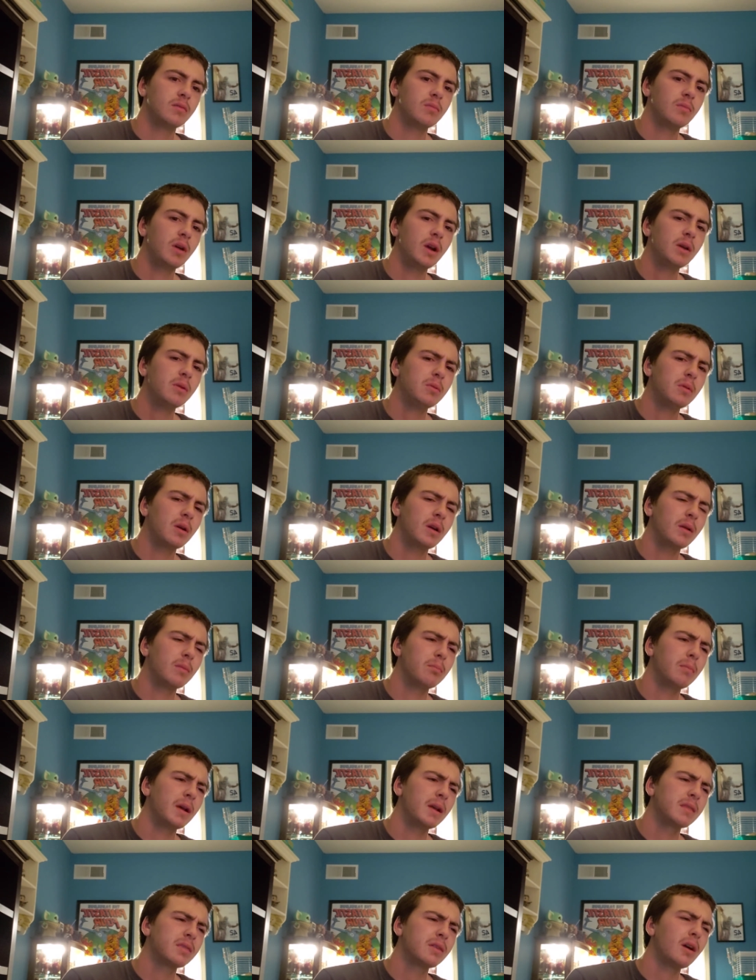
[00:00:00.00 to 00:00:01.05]
Why? Uh,
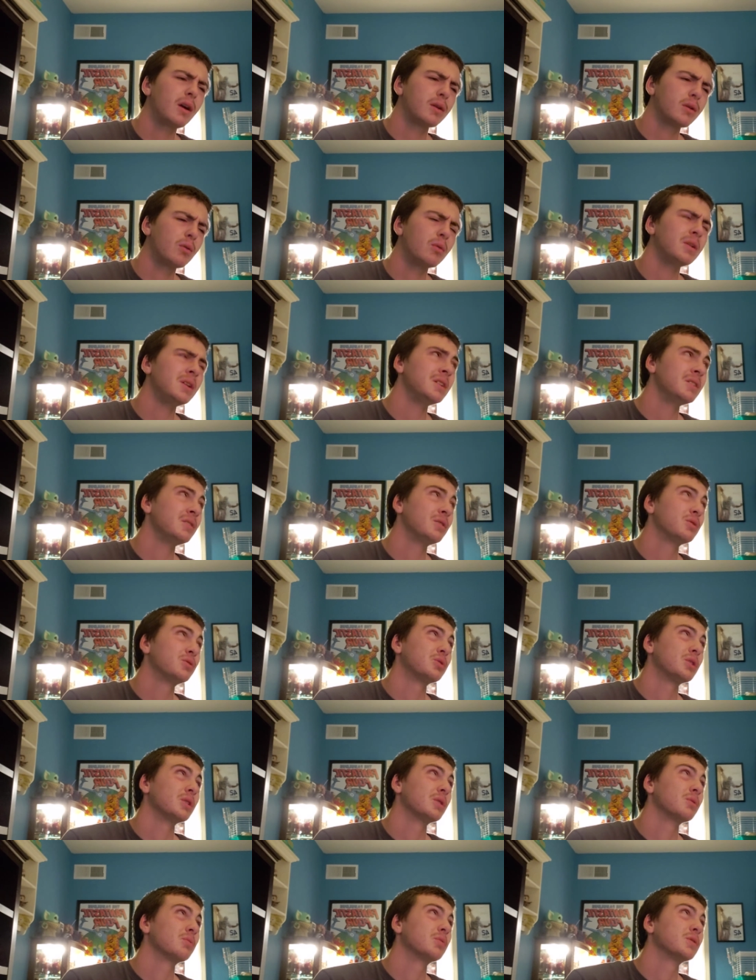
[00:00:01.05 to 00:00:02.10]
my thought going into the
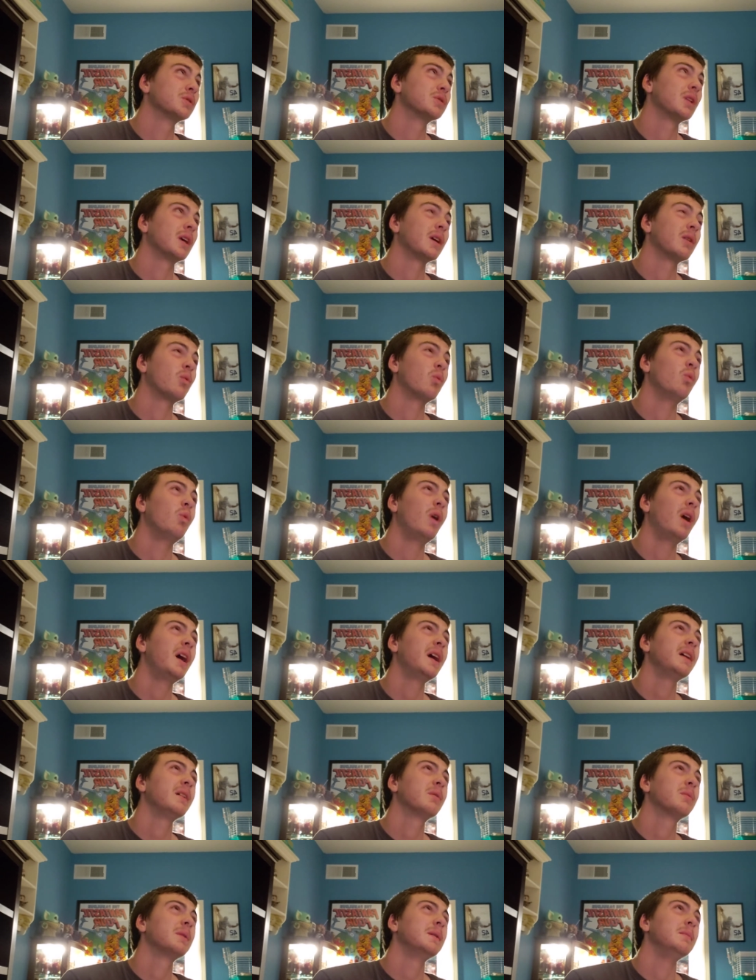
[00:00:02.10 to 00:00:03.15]
trailer was like,
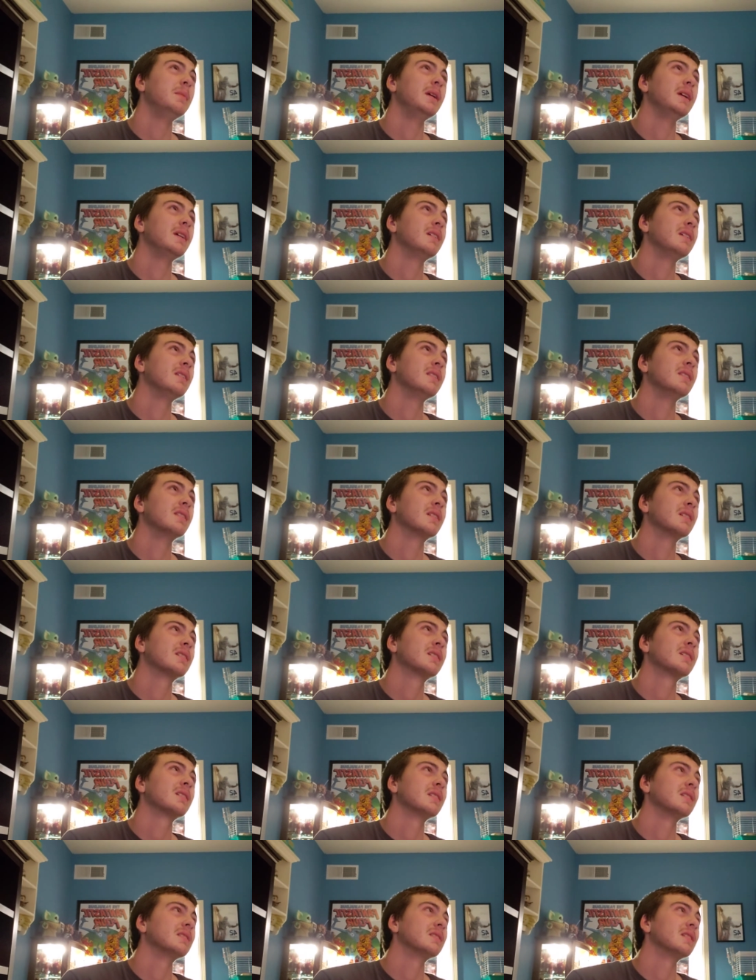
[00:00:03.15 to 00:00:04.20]
why are we making
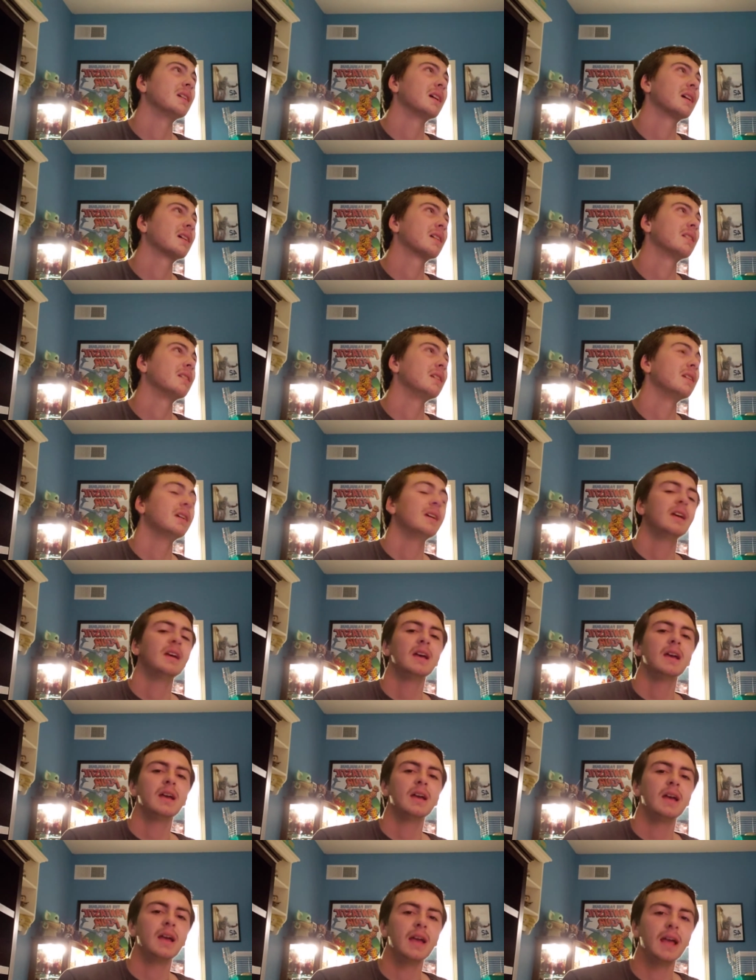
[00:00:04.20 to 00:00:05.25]
this exactly?
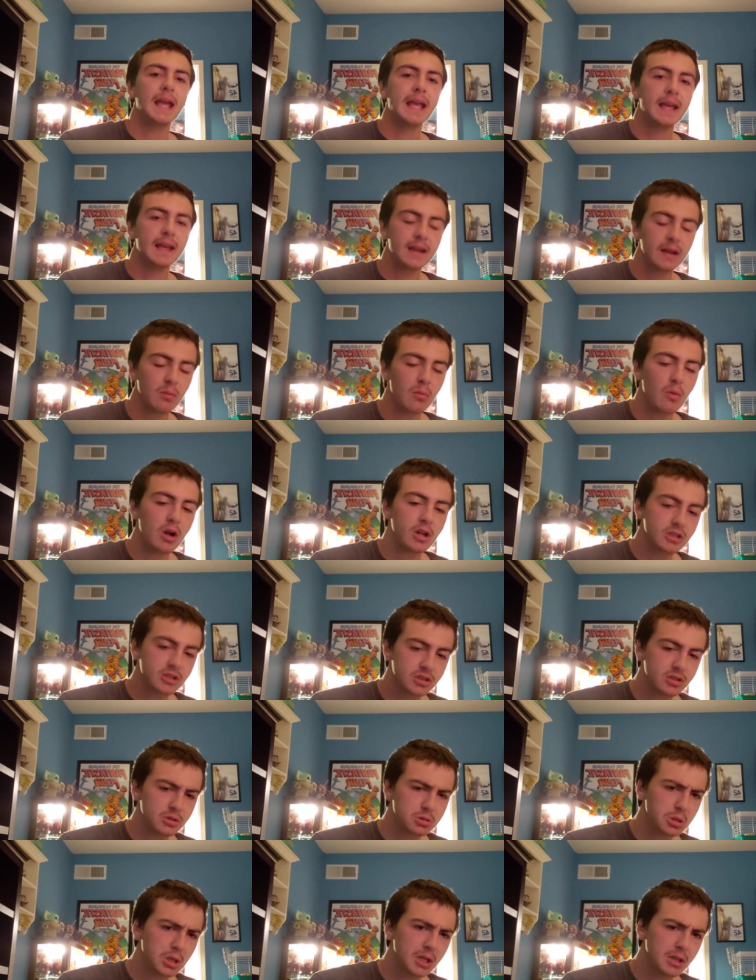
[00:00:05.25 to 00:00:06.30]
And I watched
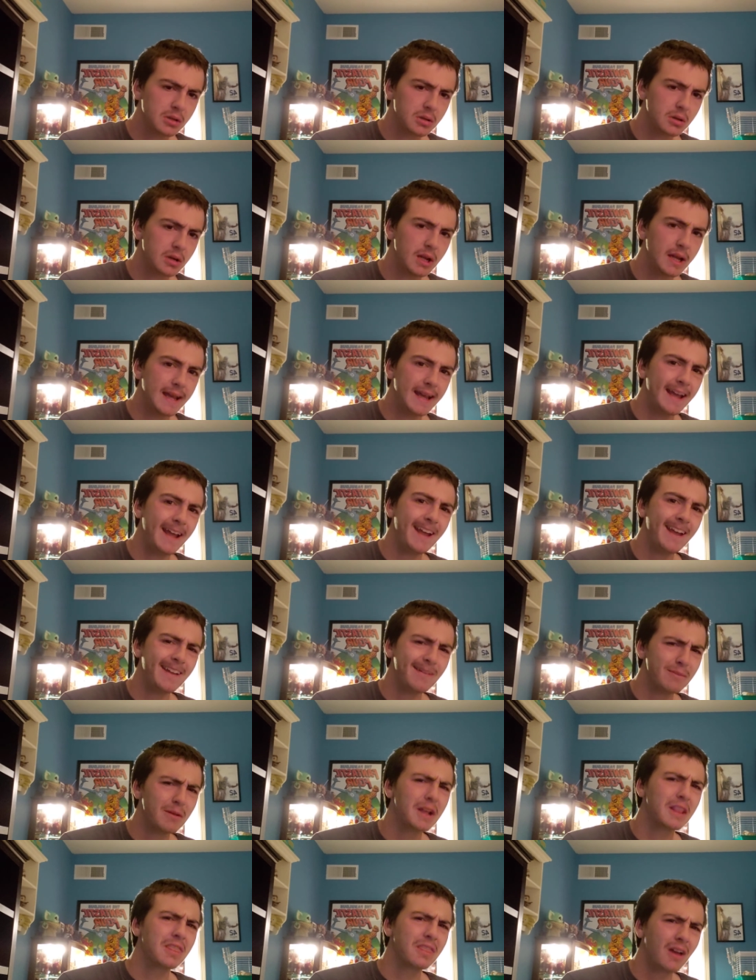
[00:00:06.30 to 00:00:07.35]
the trailer and
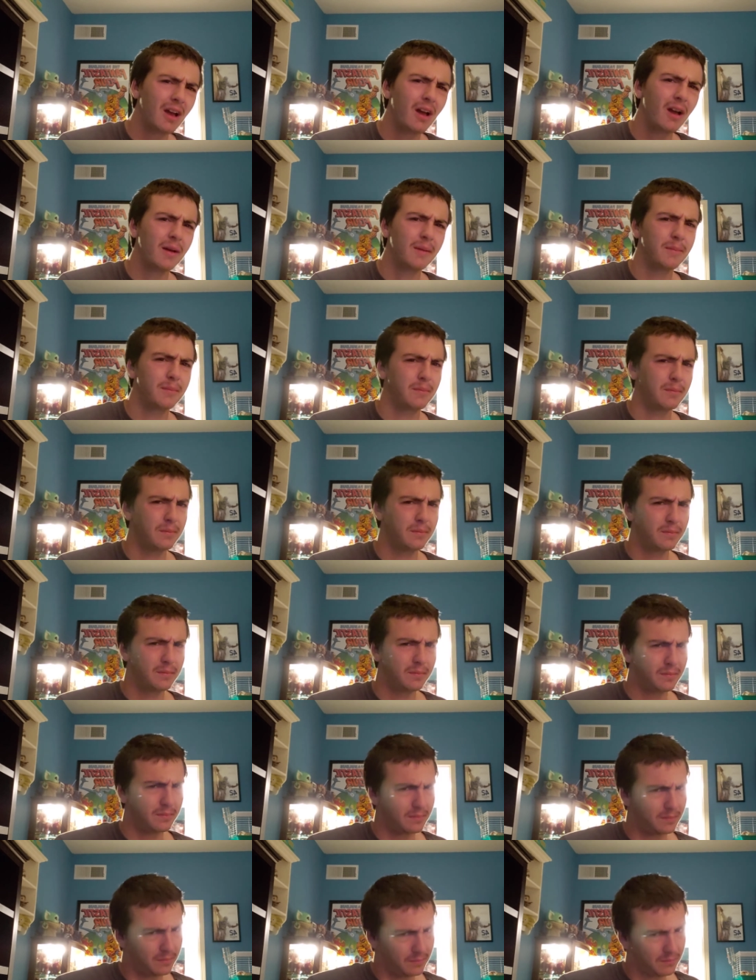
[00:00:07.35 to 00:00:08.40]
my thought,
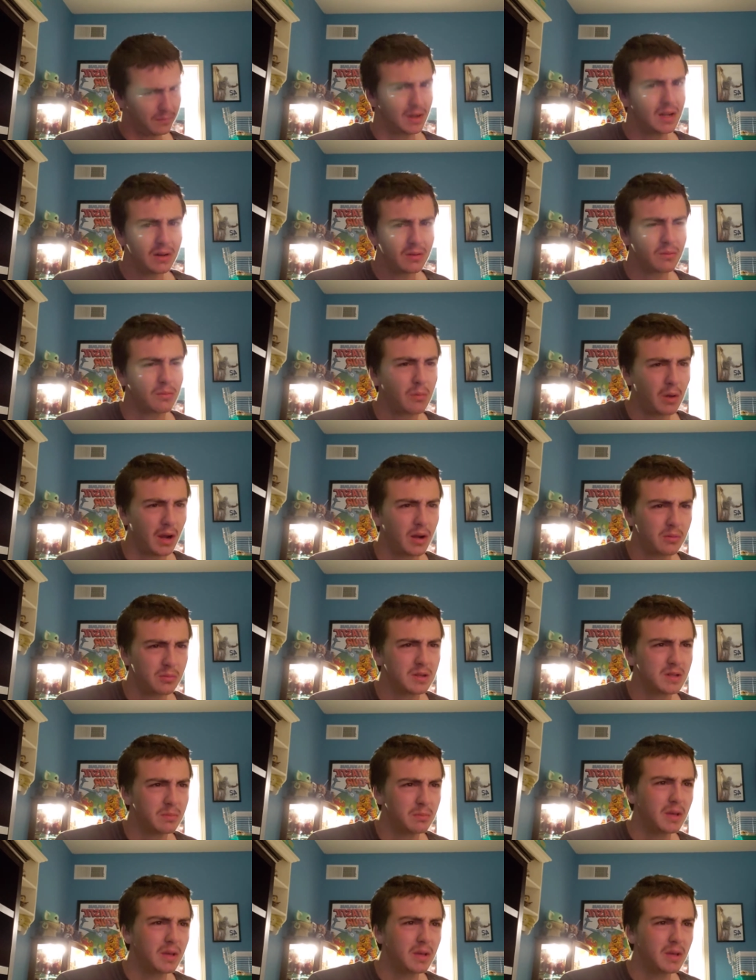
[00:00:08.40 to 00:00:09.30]
why are we